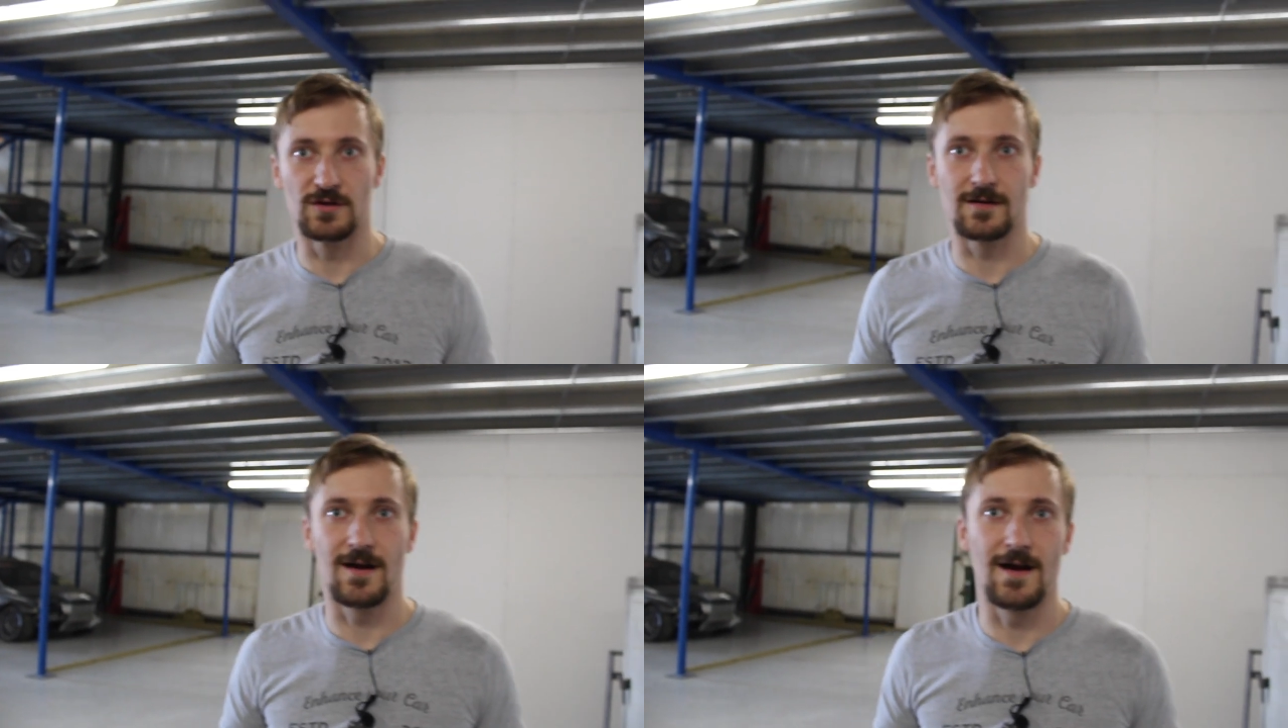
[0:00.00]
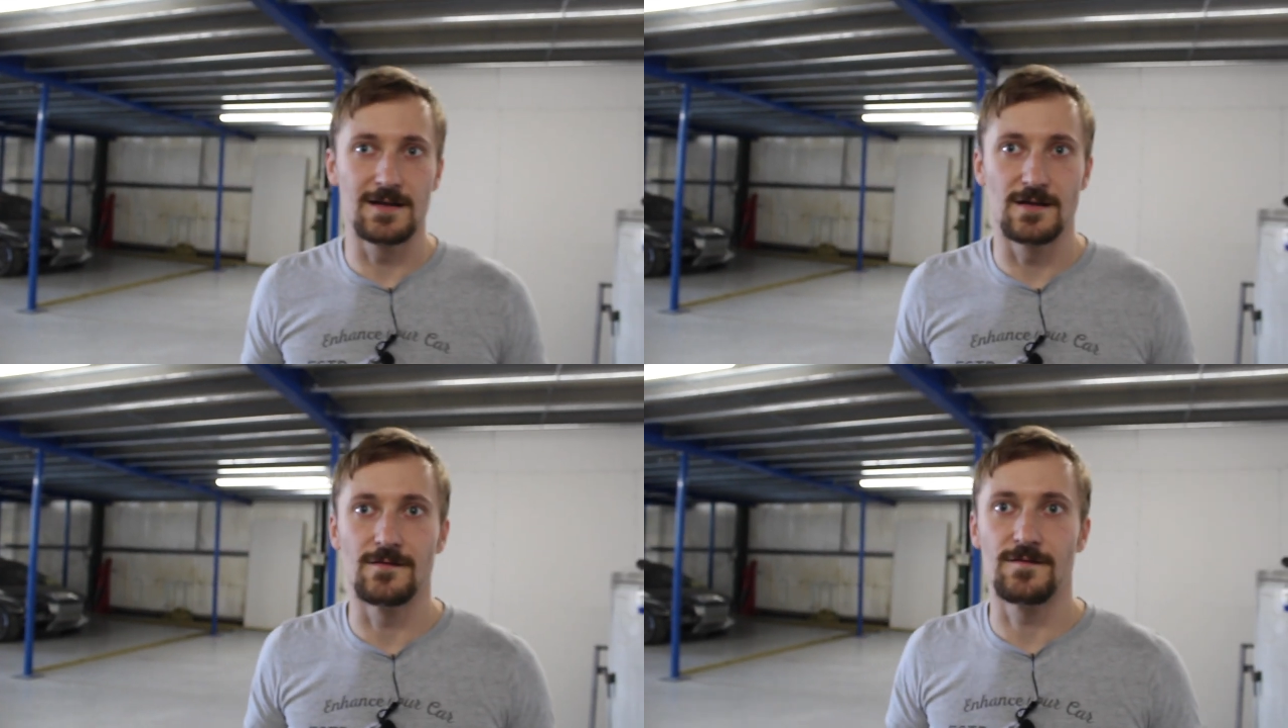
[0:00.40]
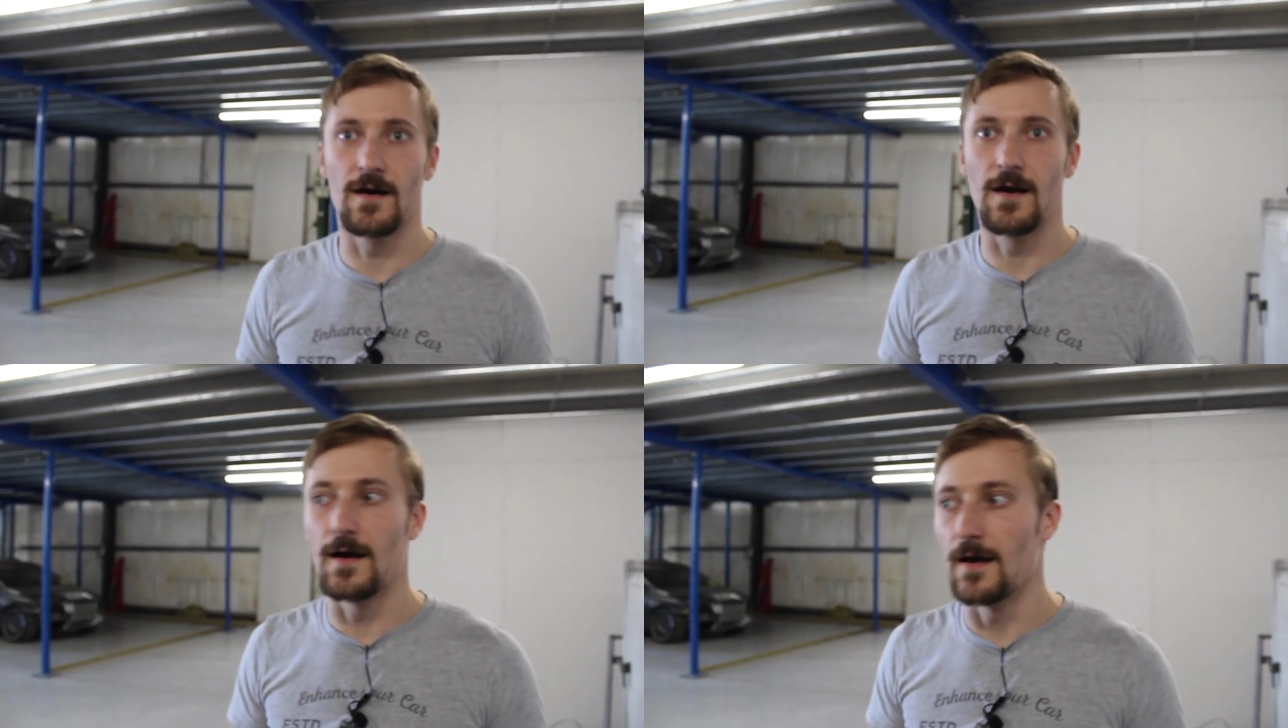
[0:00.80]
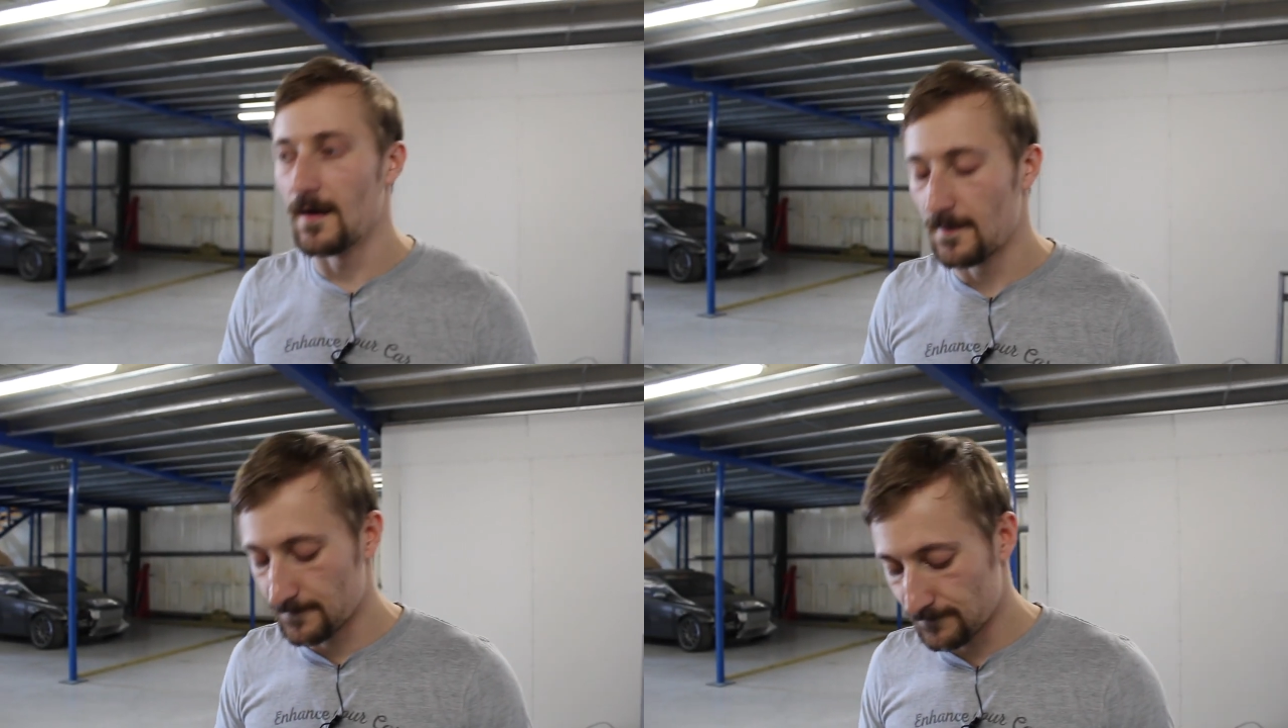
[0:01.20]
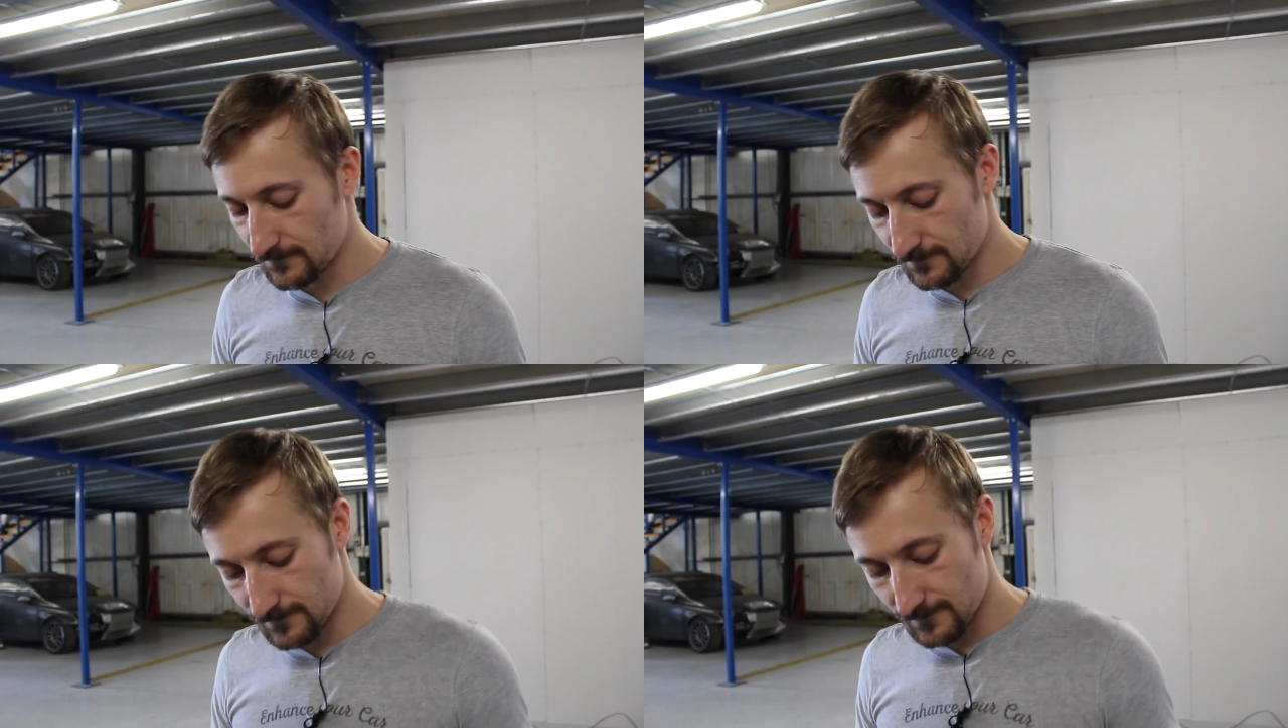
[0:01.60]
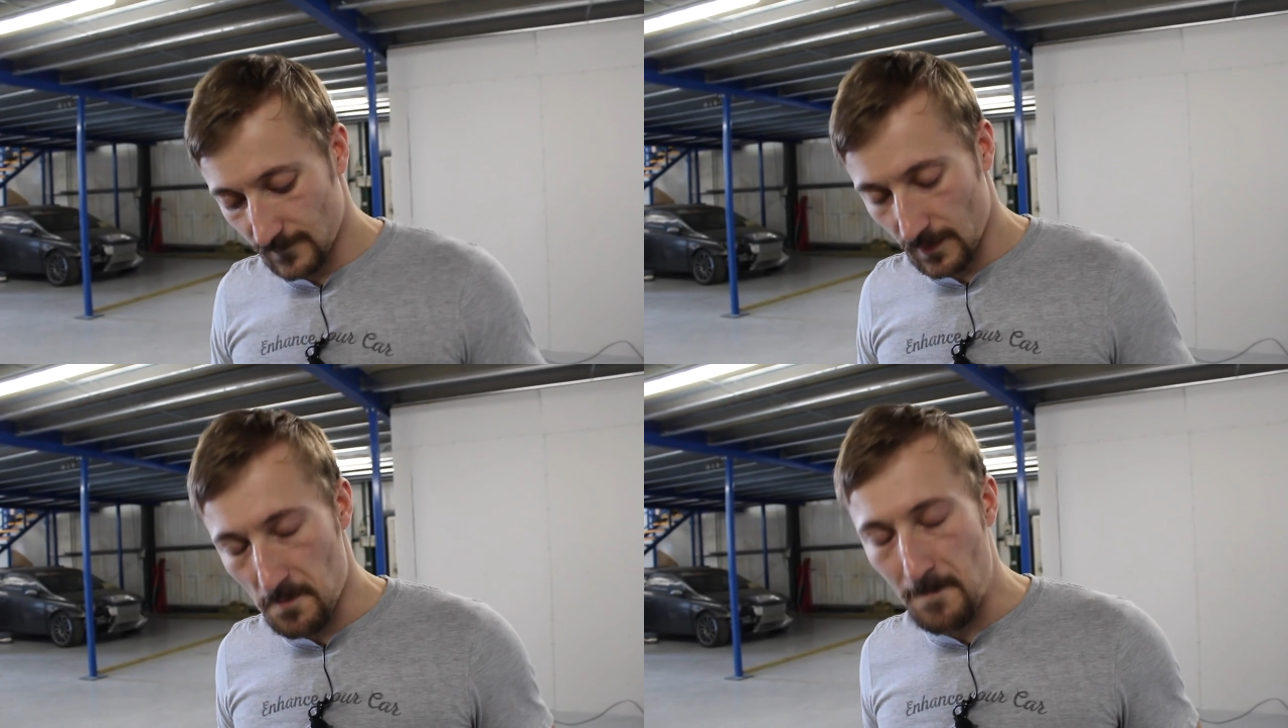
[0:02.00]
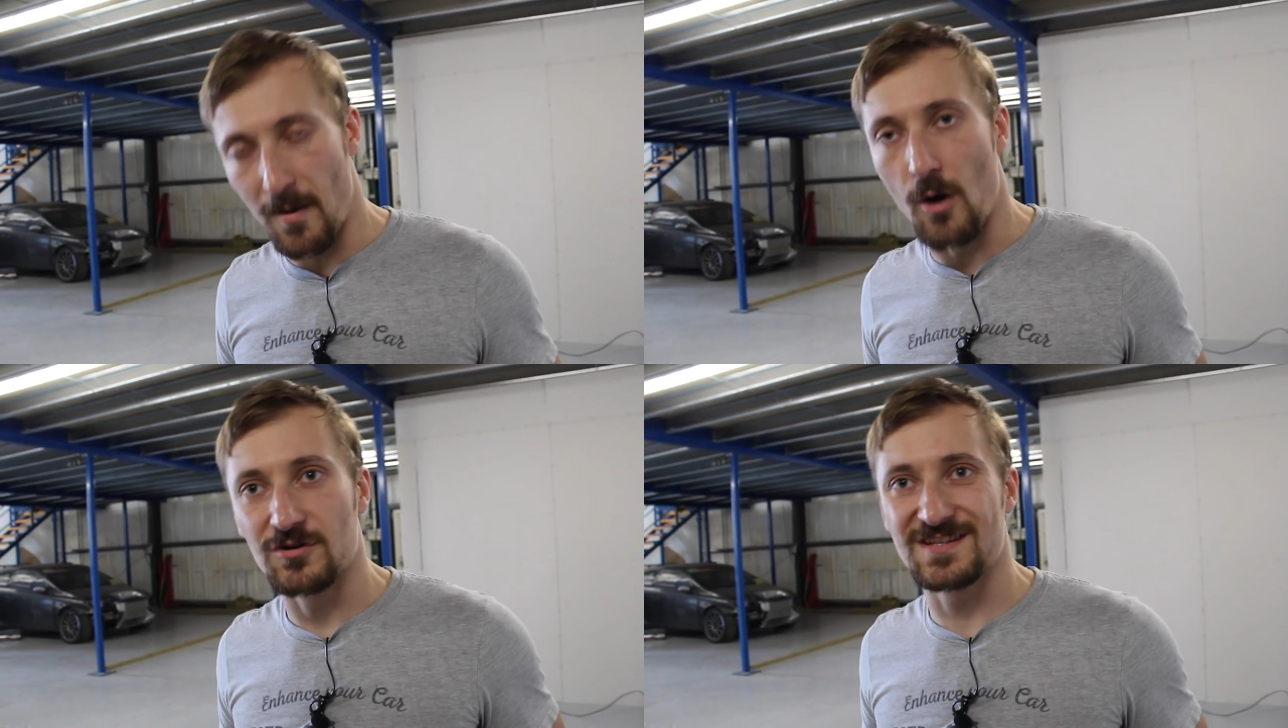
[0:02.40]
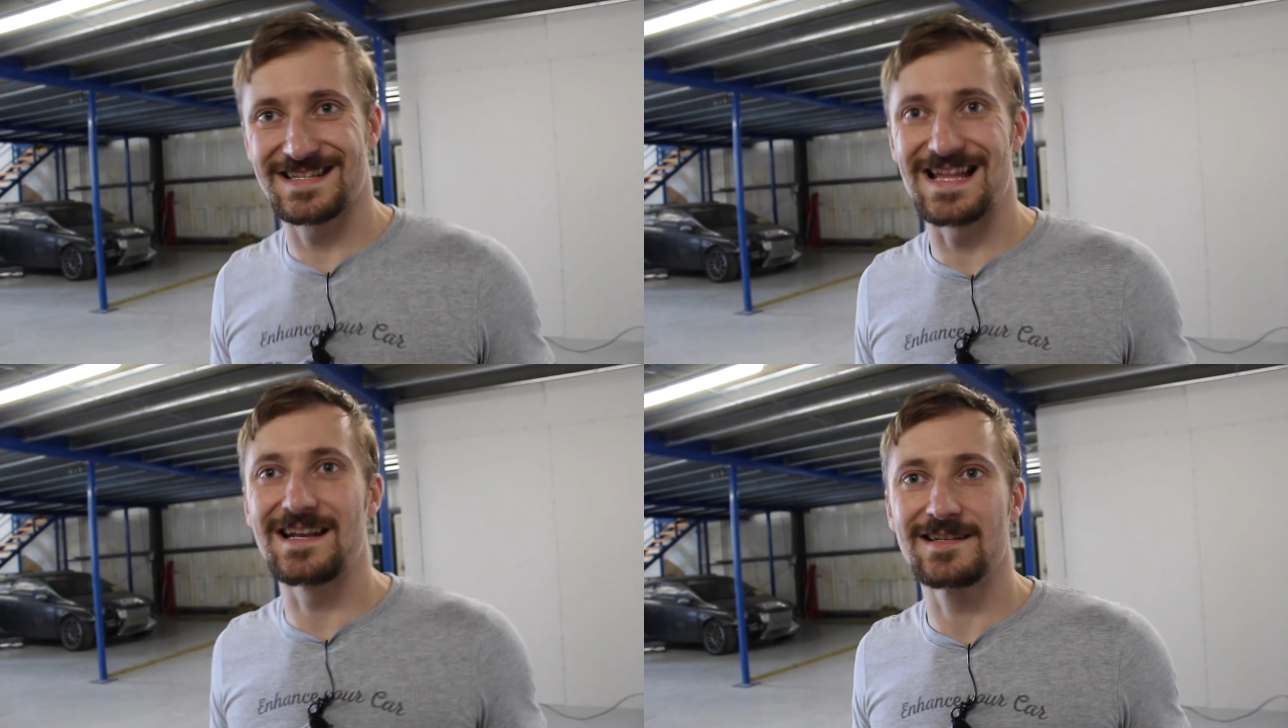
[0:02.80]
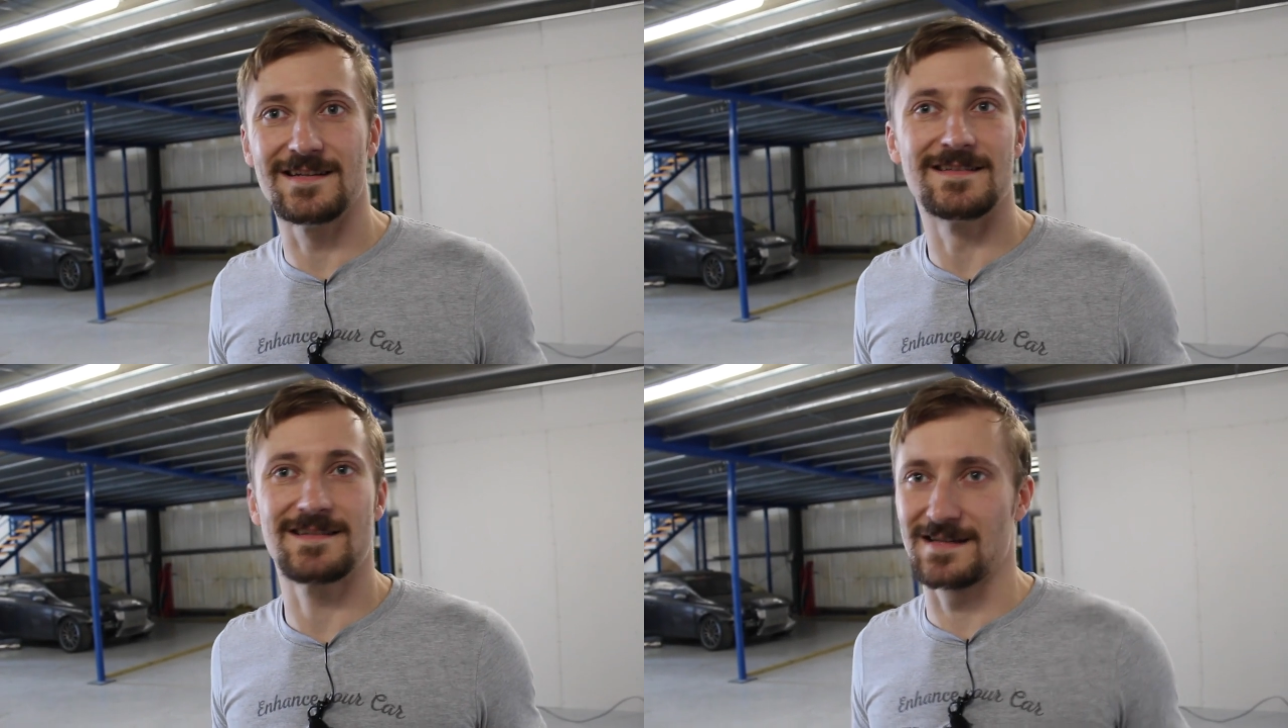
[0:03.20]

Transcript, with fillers: your kind of uh, bog standard